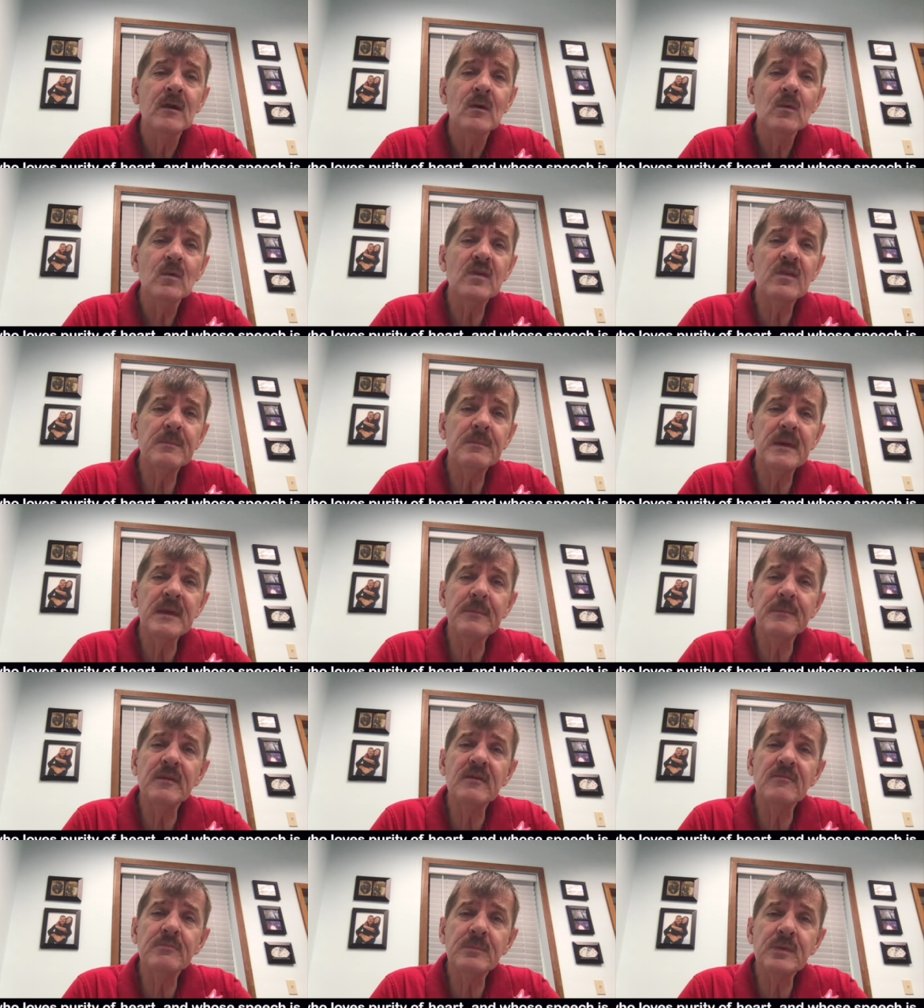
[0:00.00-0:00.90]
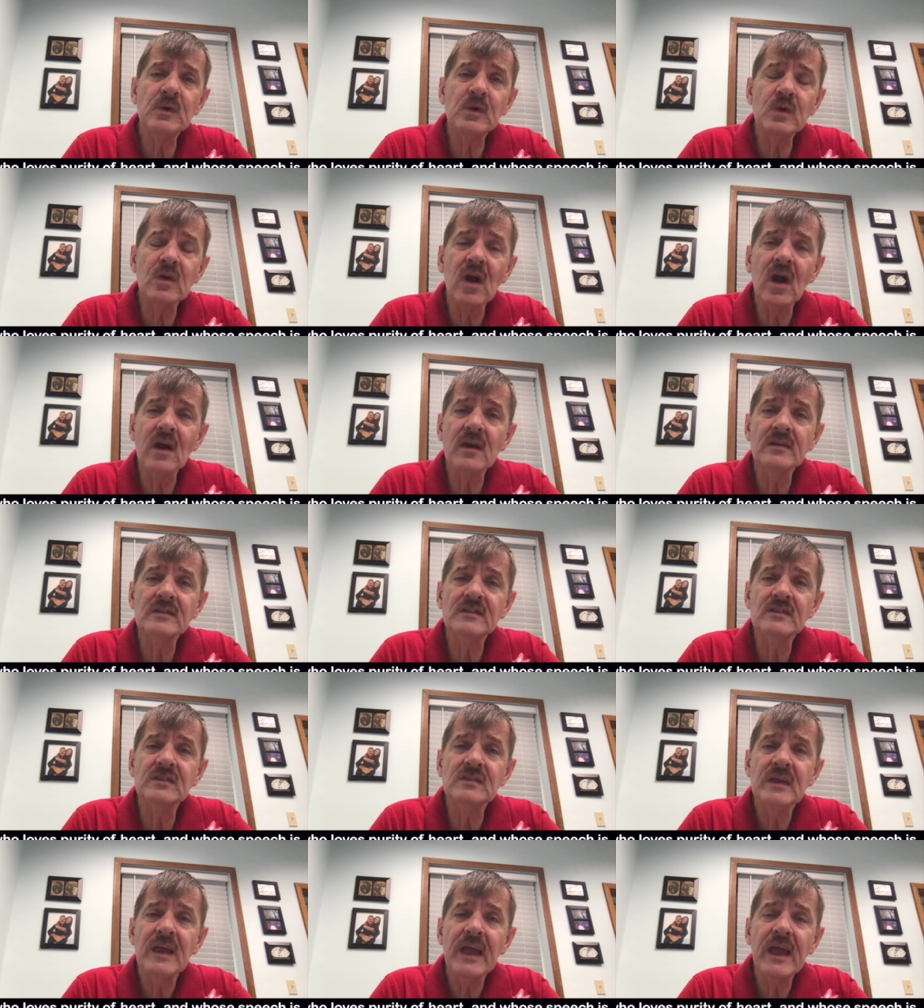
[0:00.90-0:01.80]
with people of pure
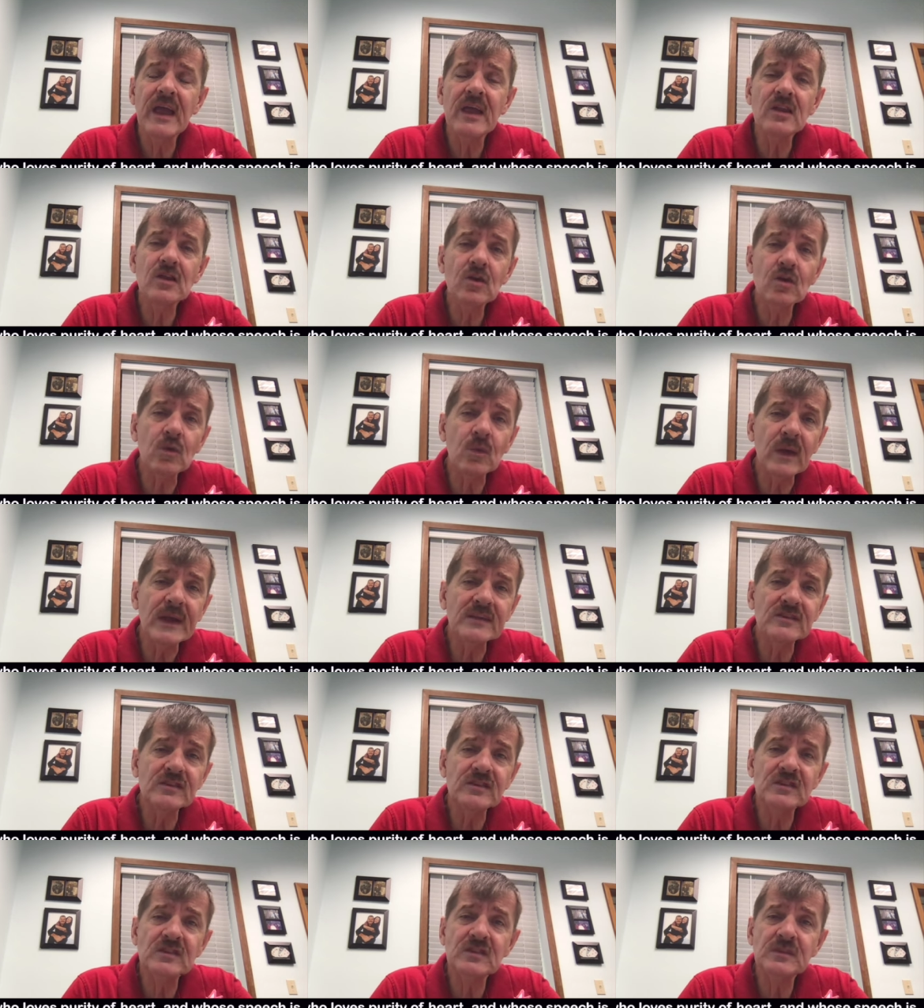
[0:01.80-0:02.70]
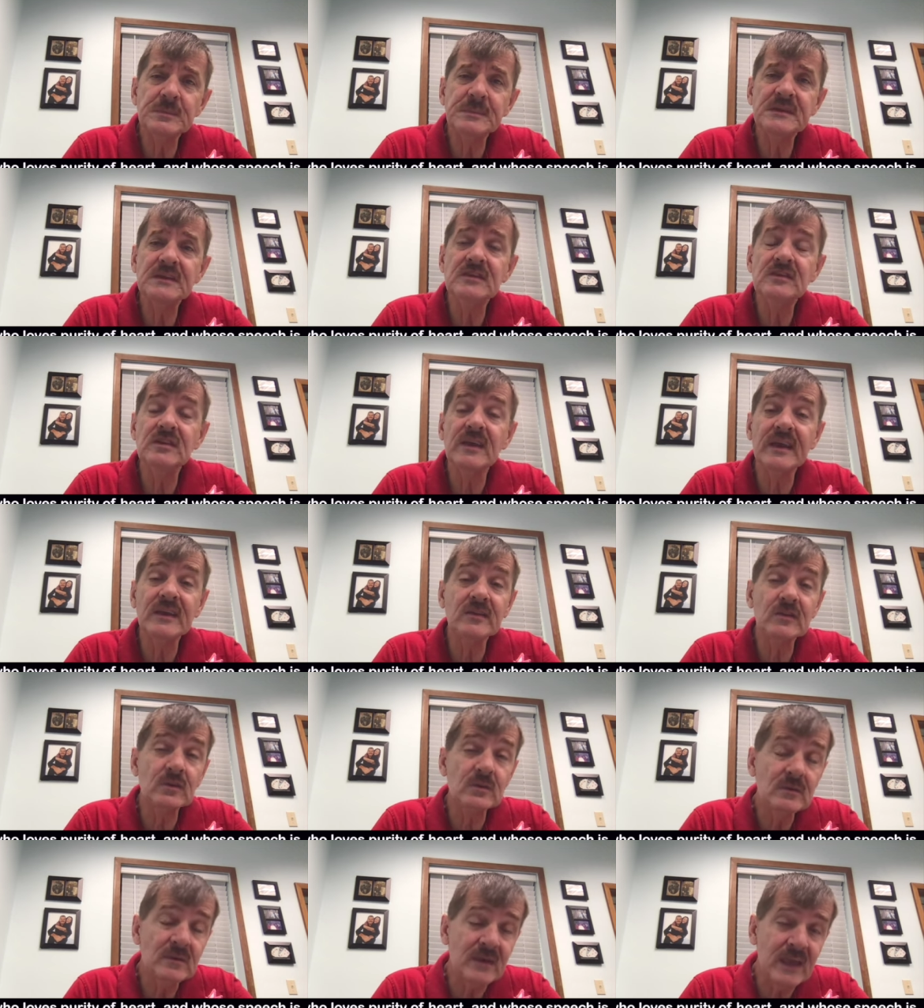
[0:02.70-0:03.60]
hearts and gracious speech as
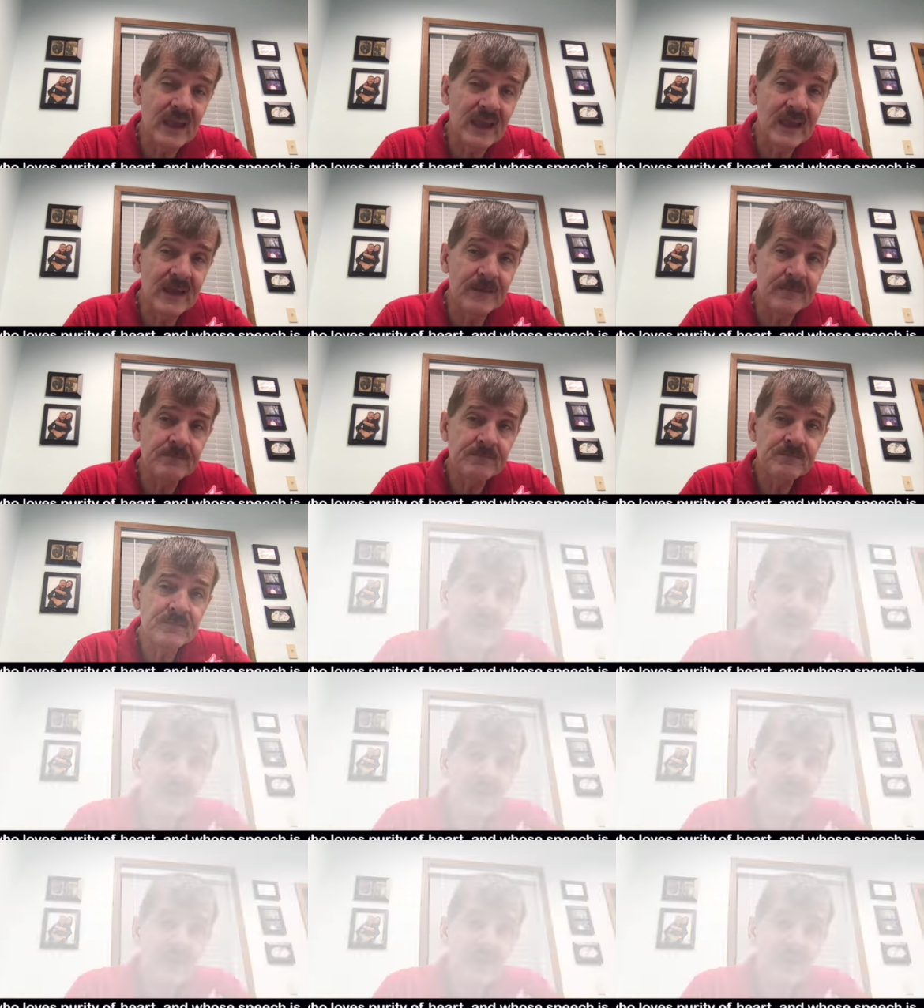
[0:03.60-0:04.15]
you can.